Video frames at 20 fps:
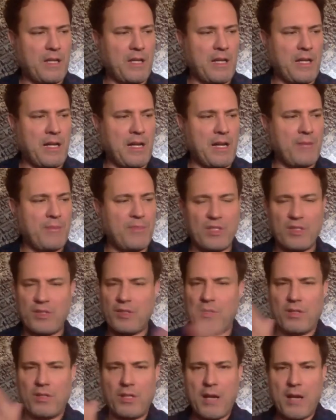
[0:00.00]
I'm just
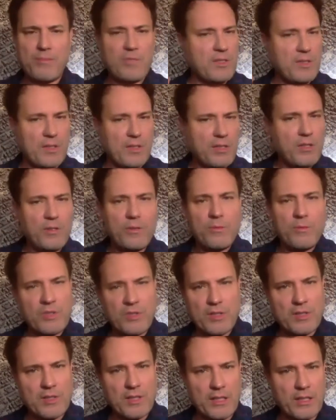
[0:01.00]
a human
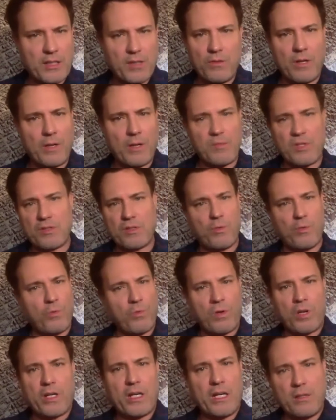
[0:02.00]
just like you. I'm just a
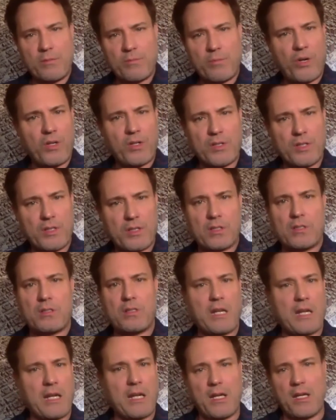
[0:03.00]
working person.
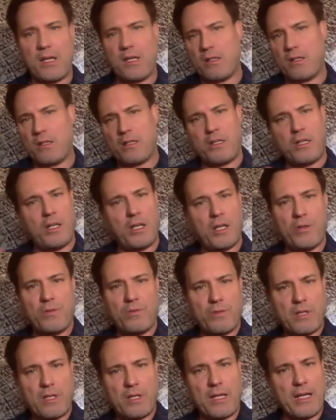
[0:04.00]
I
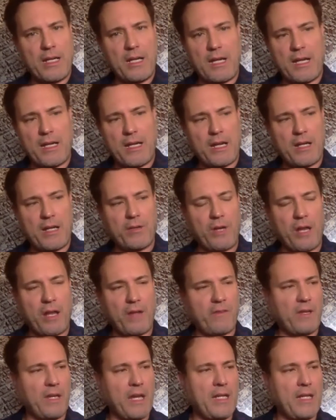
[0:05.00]
don't
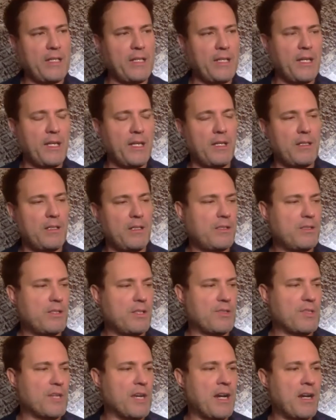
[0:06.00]
have any
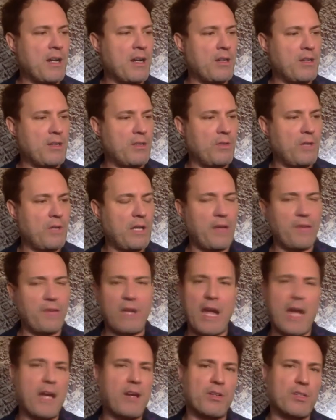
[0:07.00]
desire to have
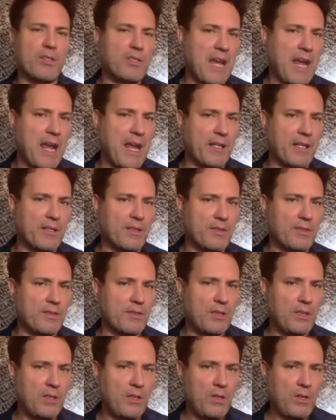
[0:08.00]
higher
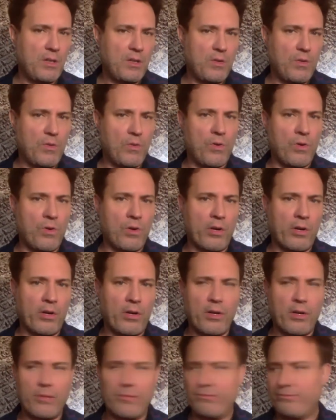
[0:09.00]
status
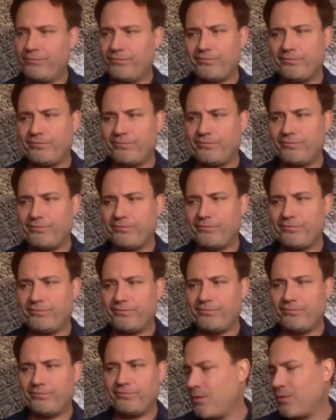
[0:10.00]
or
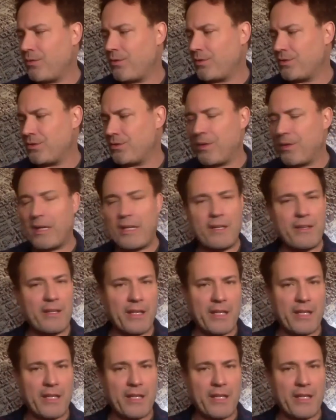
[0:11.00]
do anything